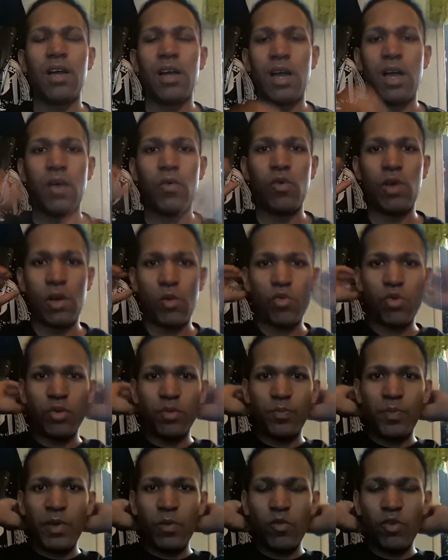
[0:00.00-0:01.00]
I, I
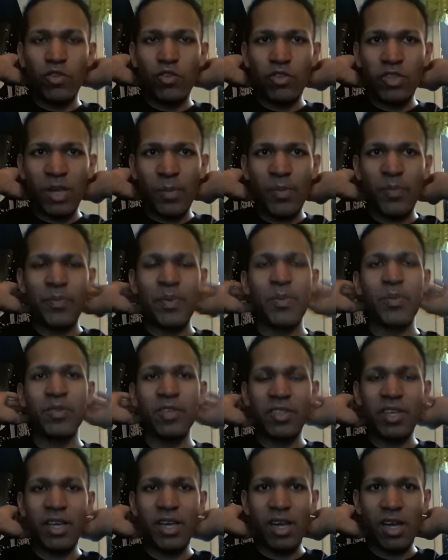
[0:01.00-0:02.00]
would be one of those type of people
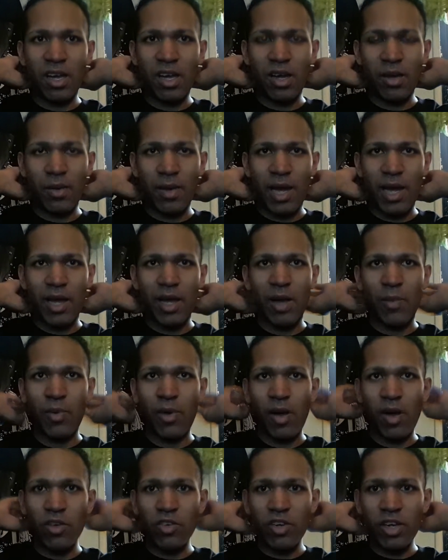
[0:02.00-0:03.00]
to say, uh, I,
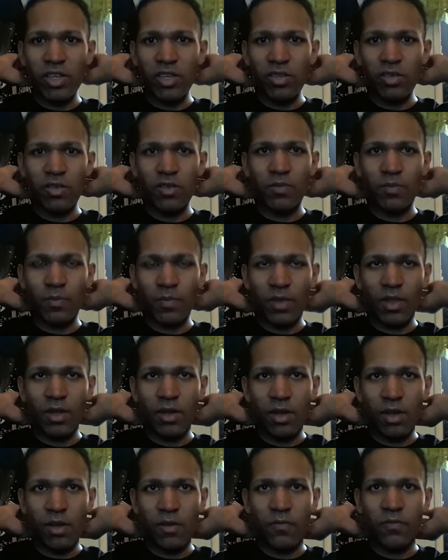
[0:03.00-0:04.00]
apologize
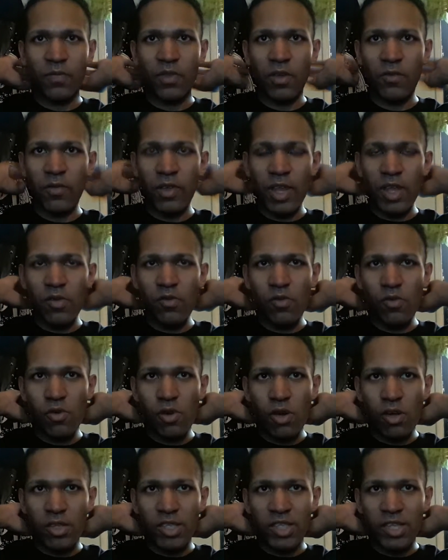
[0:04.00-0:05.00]
uh, for you
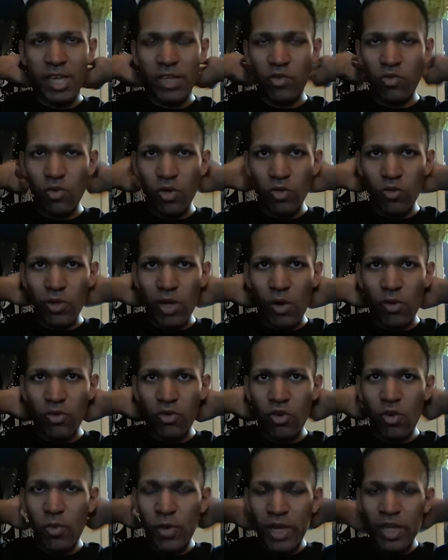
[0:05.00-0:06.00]
uh, sat through a three hour
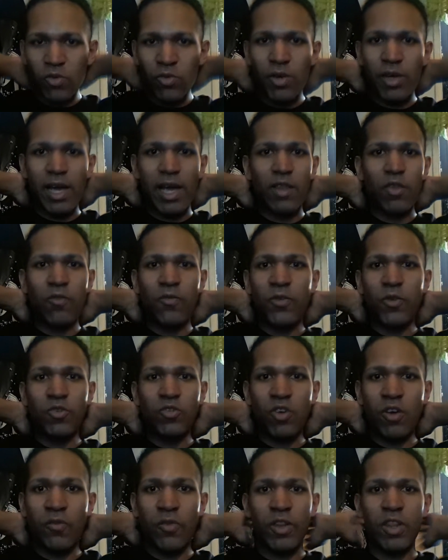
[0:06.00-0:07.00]
show, but guess what? I don't feel
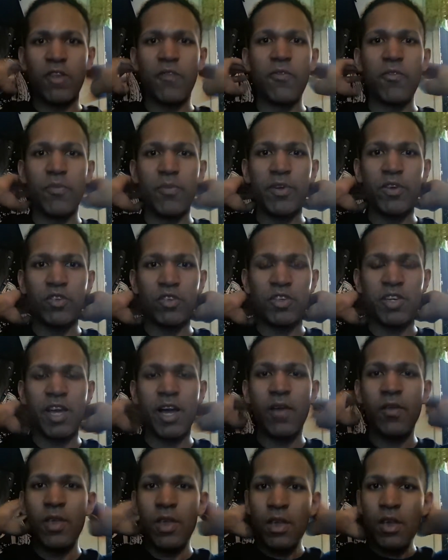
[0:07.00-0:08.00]
sorry for any of you because,
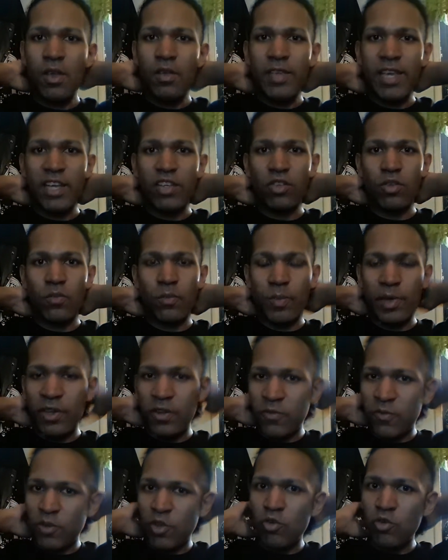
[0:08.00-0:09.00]
yeah, yes,
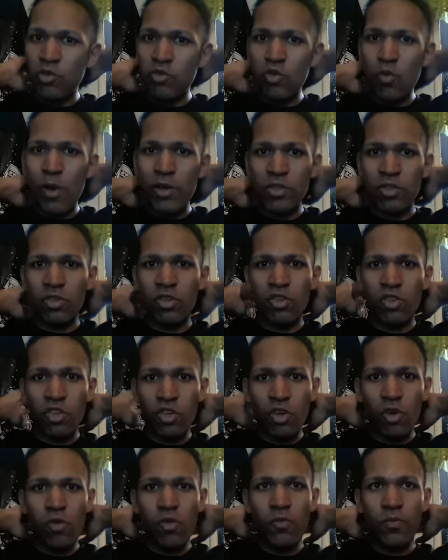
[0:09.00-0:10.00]
because for those who still watches this
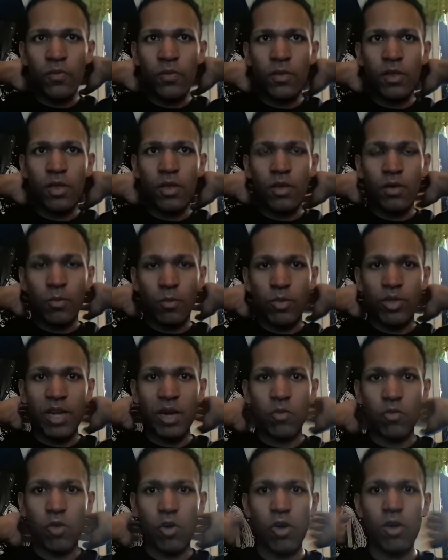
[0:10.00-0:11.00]
show, when
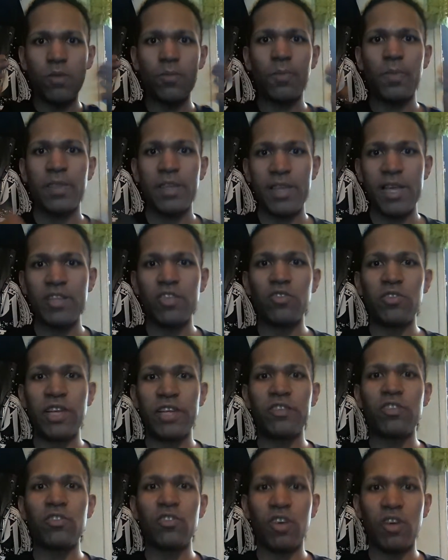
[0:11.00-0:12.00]
that Raw, y'all,
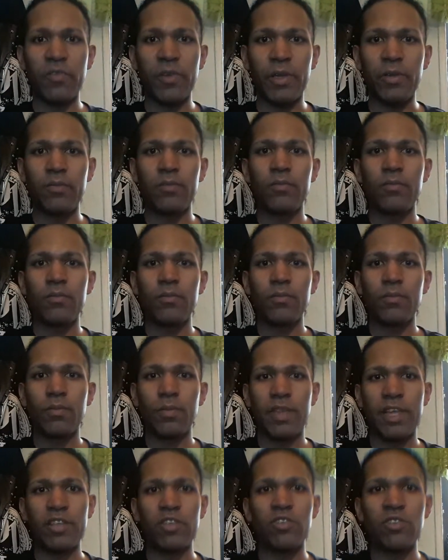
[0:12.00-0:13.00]
y'all deserve it.
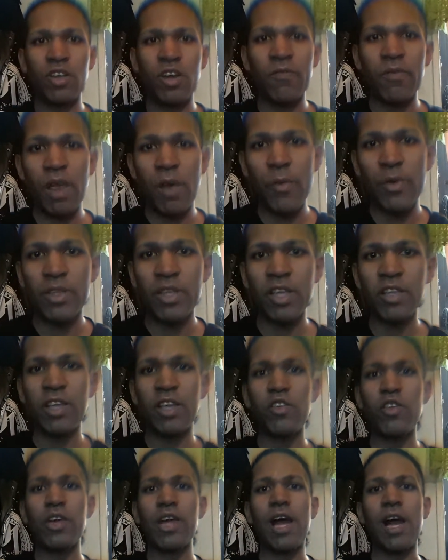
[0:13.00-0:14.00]
Y'all deserve everything
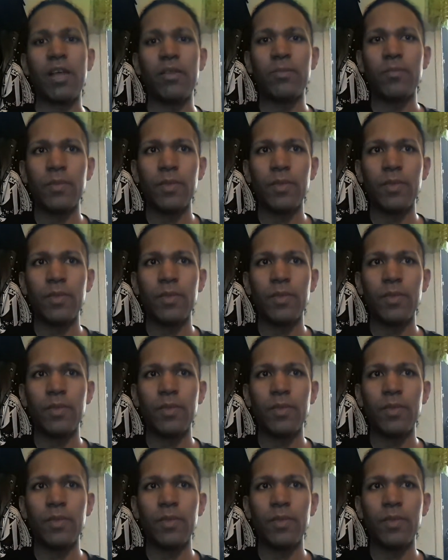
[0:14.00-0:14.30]
that you got.